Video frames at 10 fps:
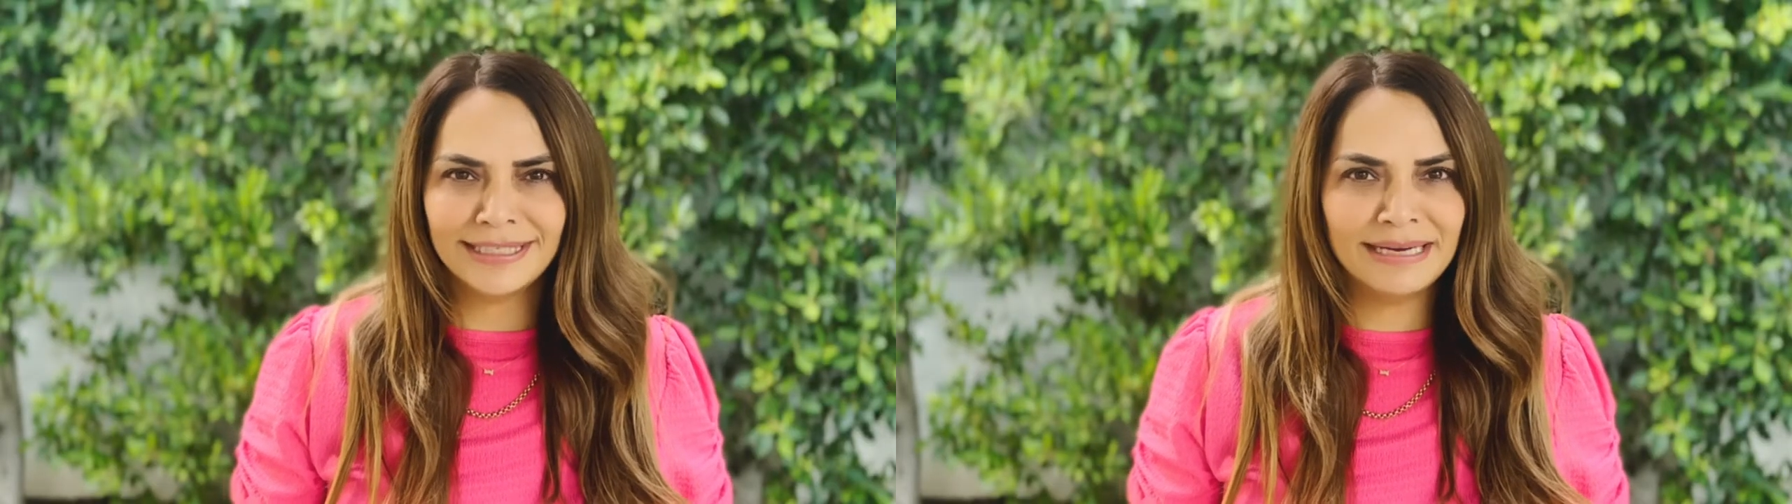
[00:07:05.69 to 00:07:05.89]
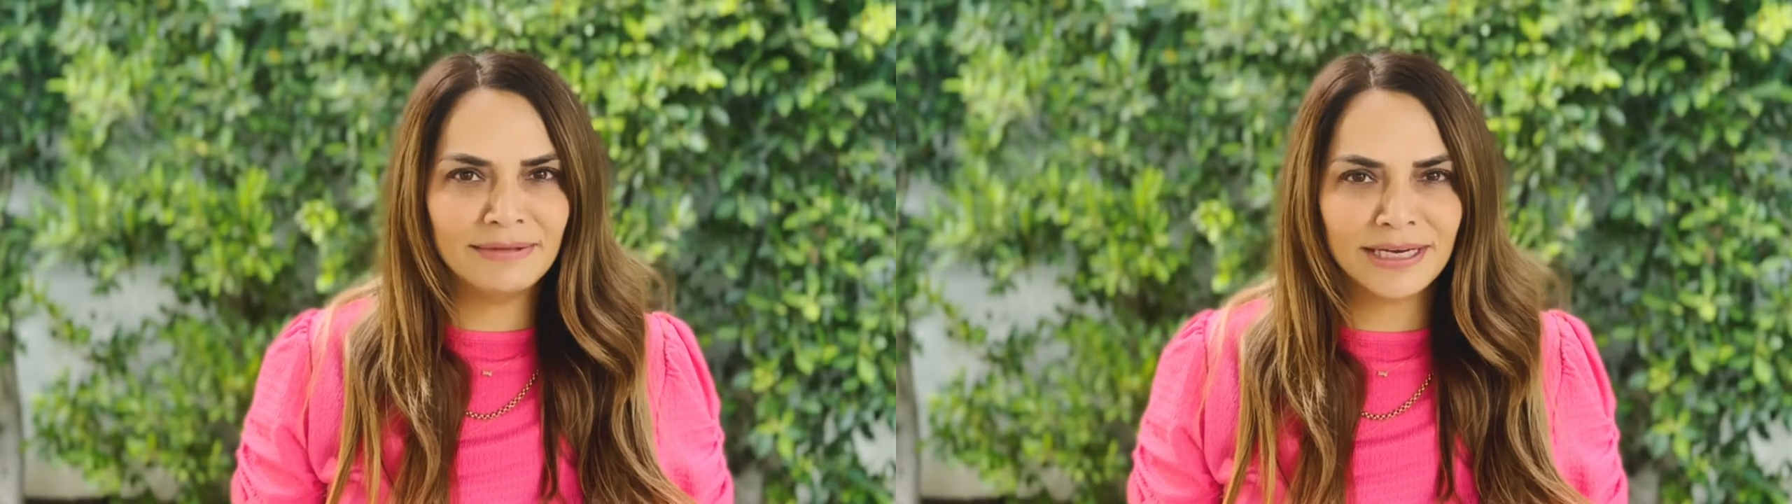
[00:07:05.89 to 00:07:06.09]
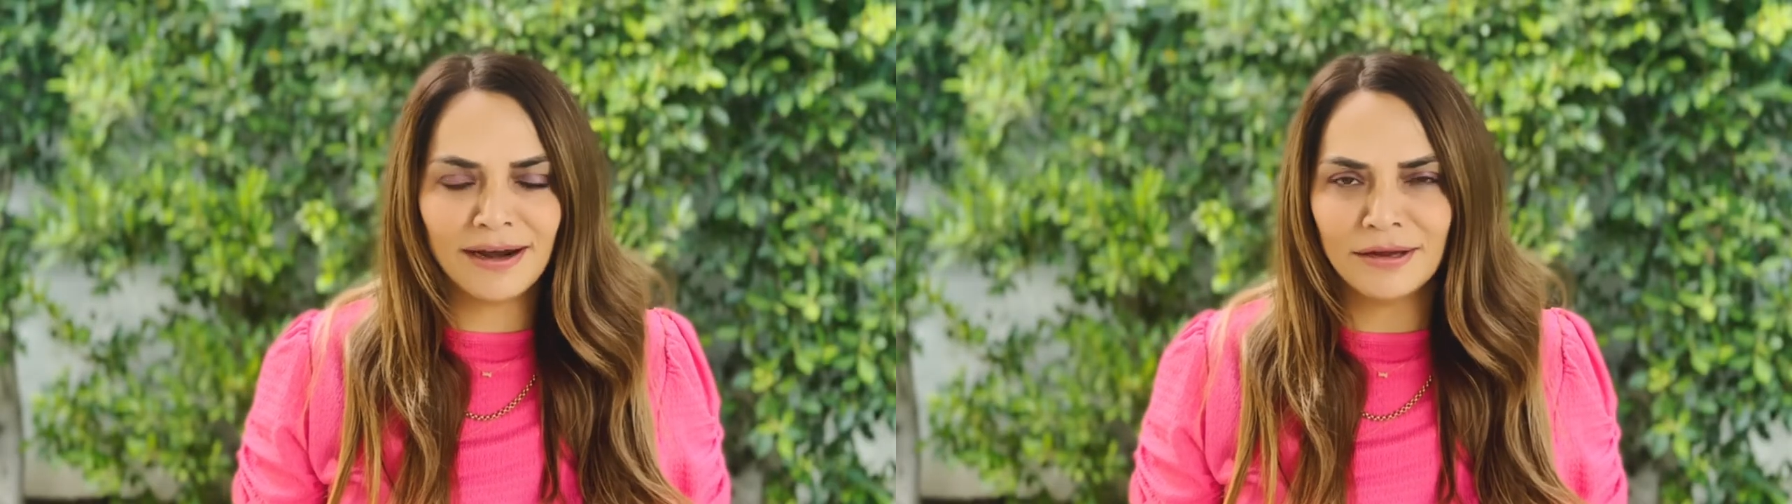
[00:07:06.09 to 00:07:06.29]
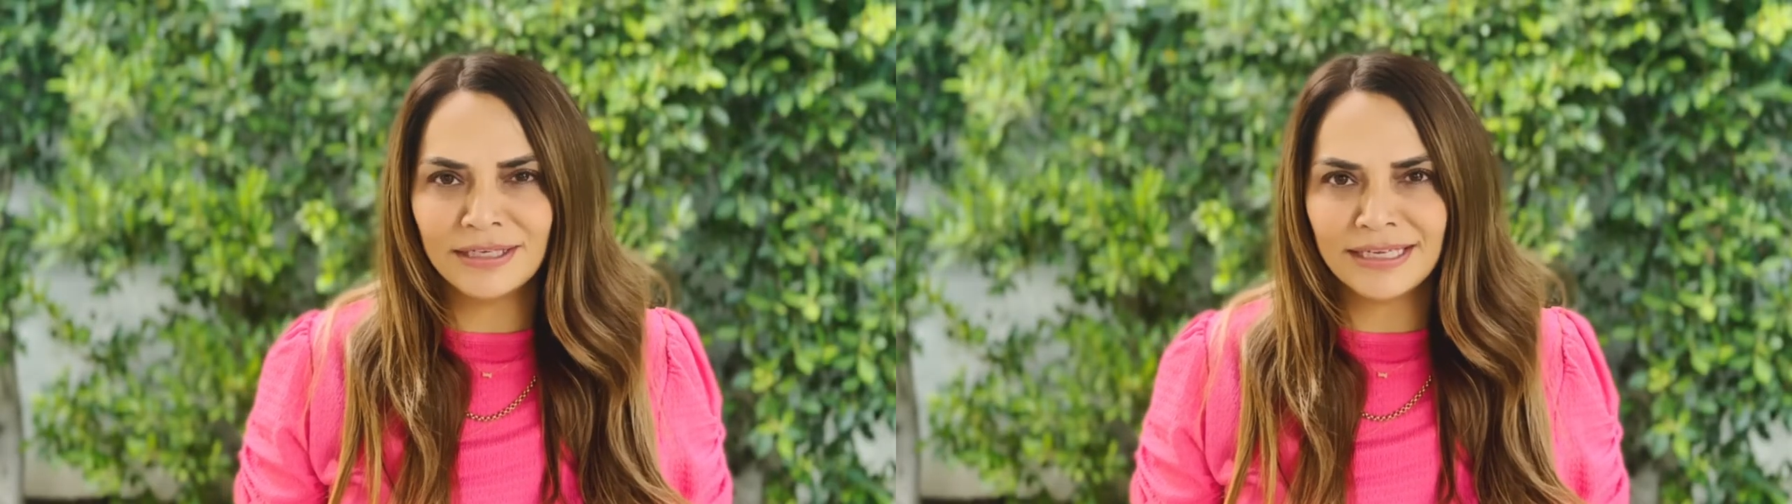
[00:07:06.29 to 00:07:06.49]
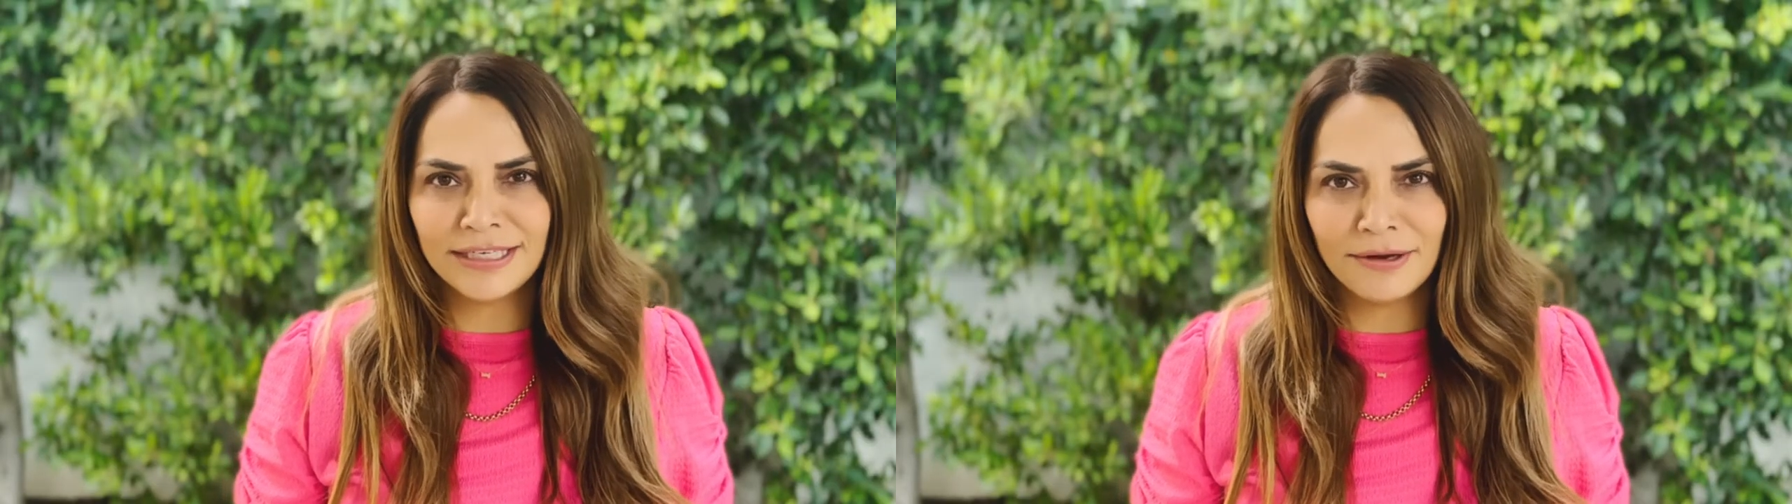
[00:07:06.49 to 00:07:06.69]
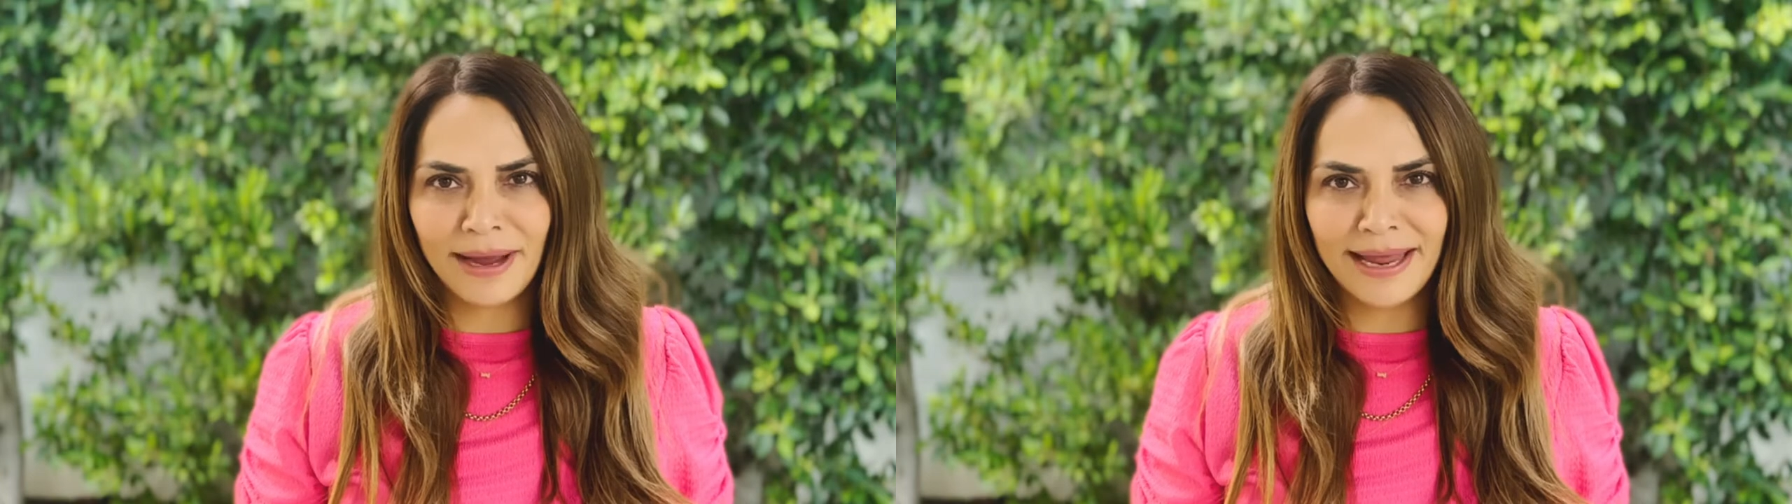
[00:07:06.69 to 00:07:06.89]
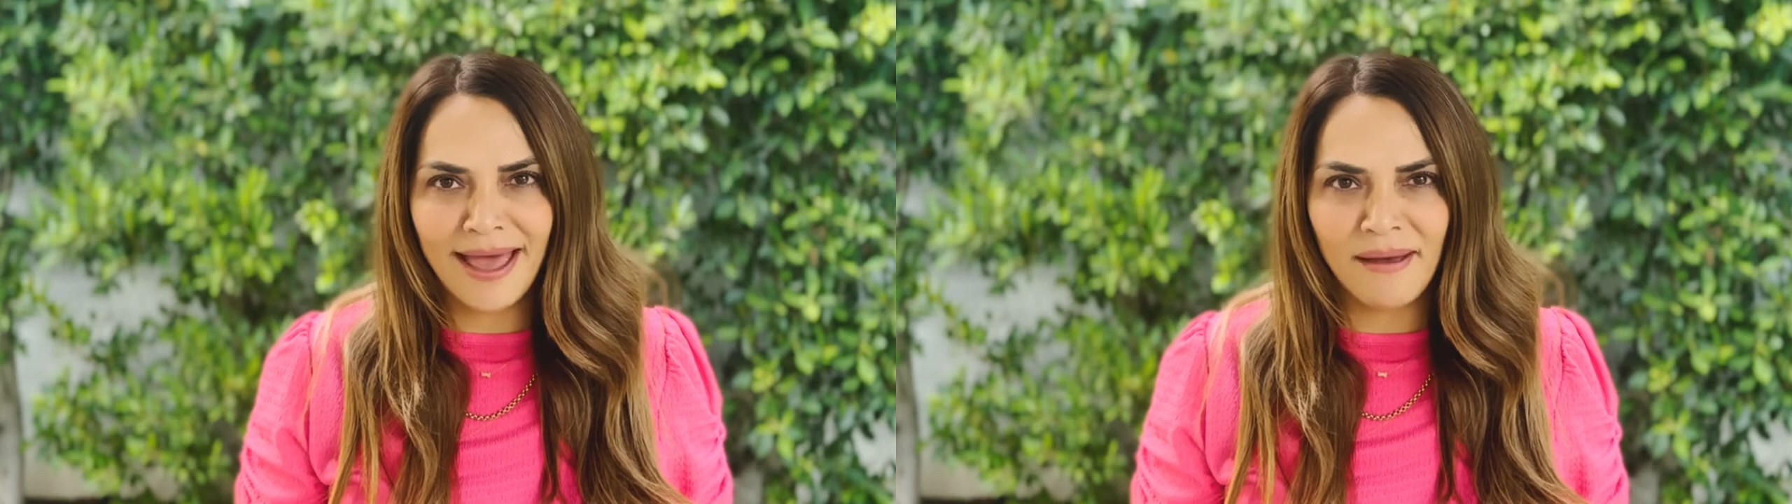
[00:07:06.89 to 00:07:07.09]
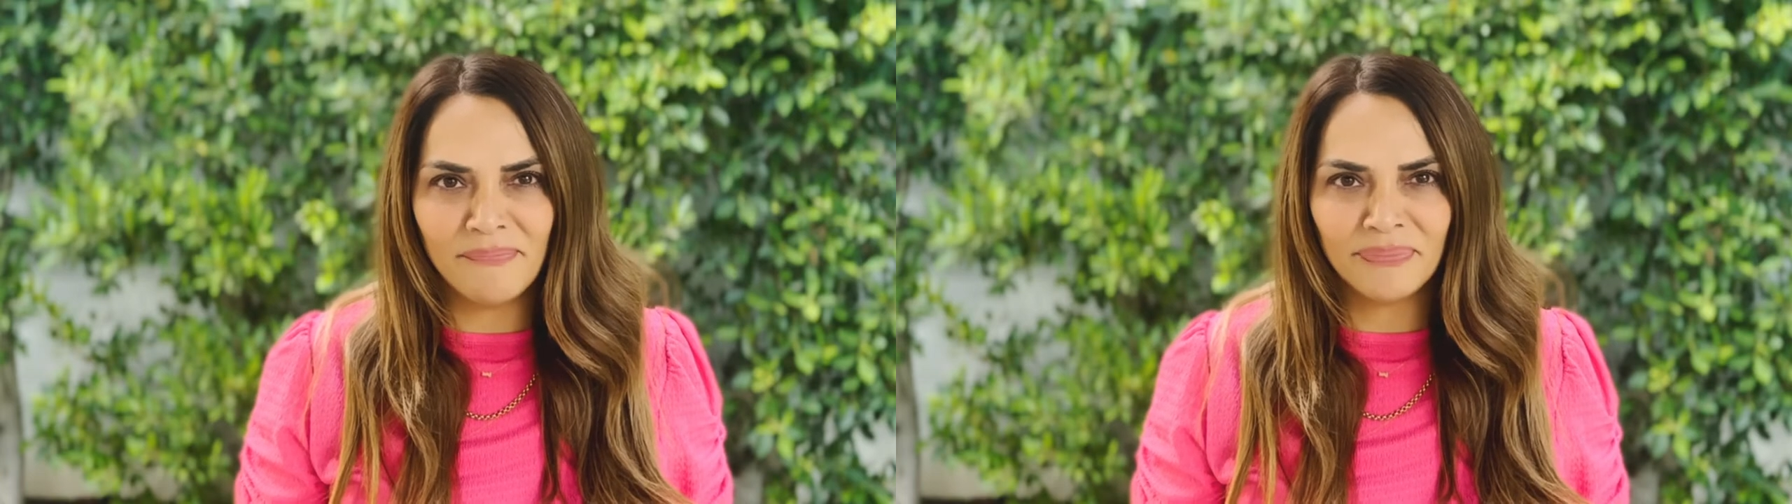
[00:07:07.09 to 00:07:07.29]
seem to close at 2
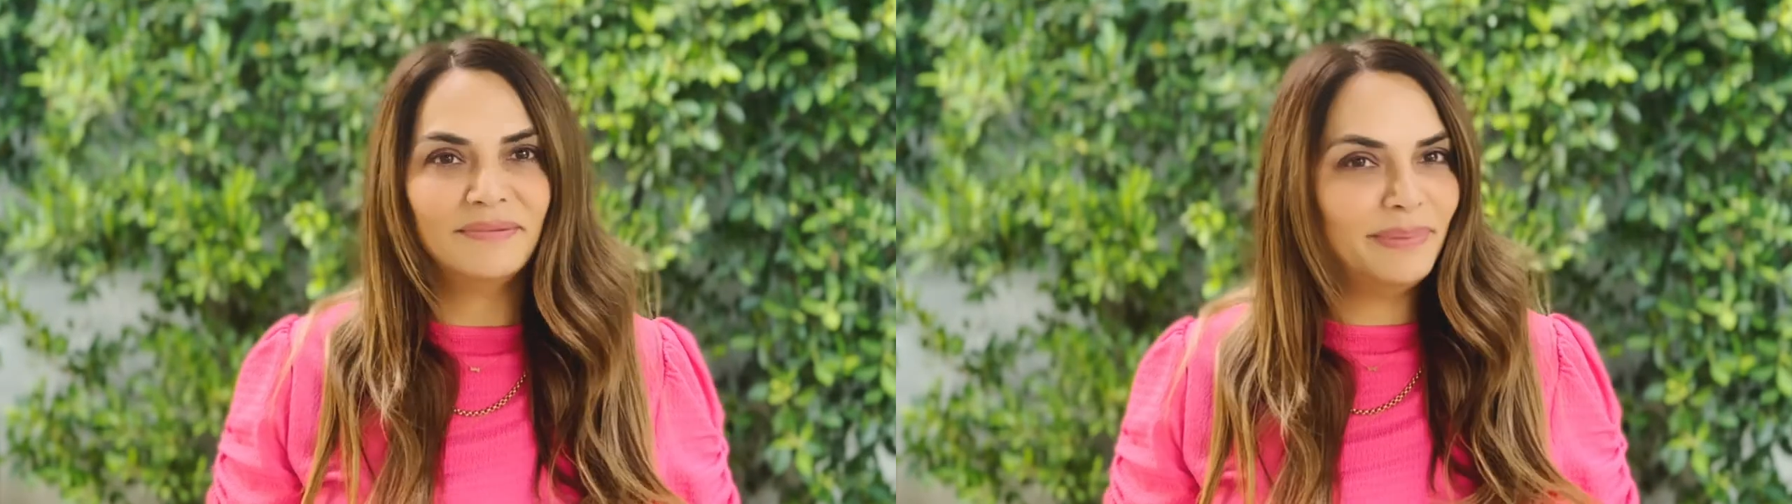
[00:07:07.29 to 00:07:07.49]
a.m.